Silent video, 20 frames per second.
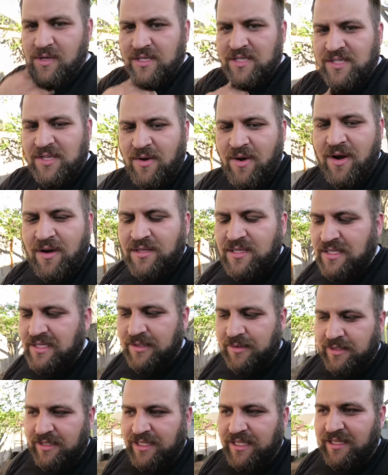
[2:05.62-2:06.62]
Well, it's so hard to
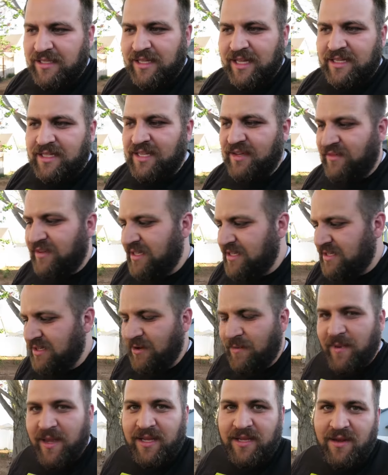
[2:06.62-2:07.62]
do illegal activities in
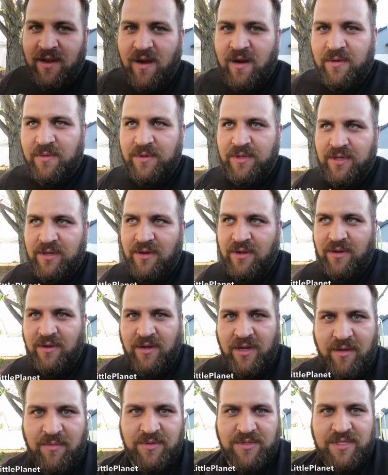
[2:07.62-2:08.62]
your backyard when you know your
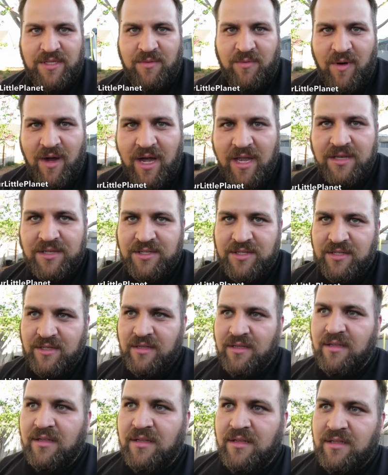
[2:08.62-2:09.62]
neighbors can watch.
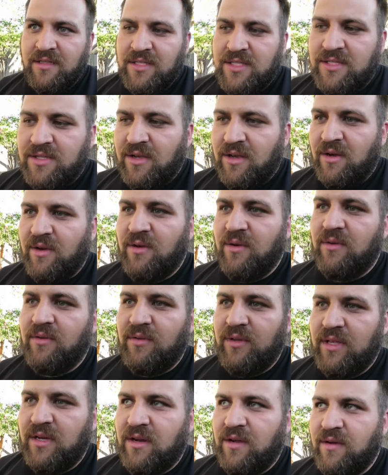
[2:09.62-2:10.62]
So
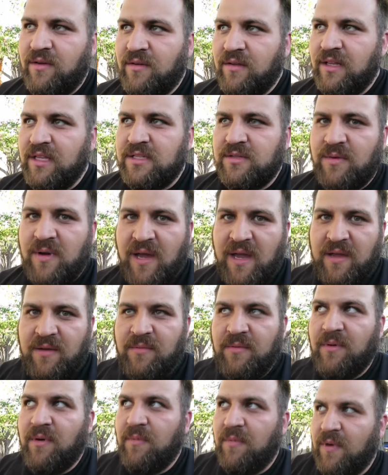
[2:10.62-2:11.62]
you know that's why
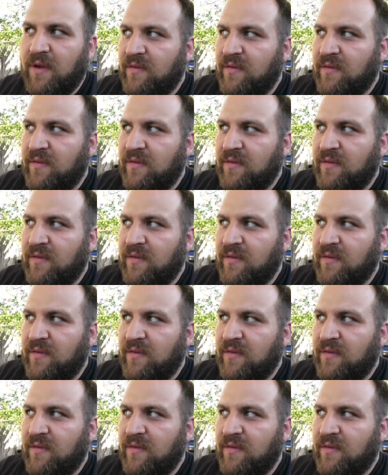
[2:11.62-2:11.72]
we want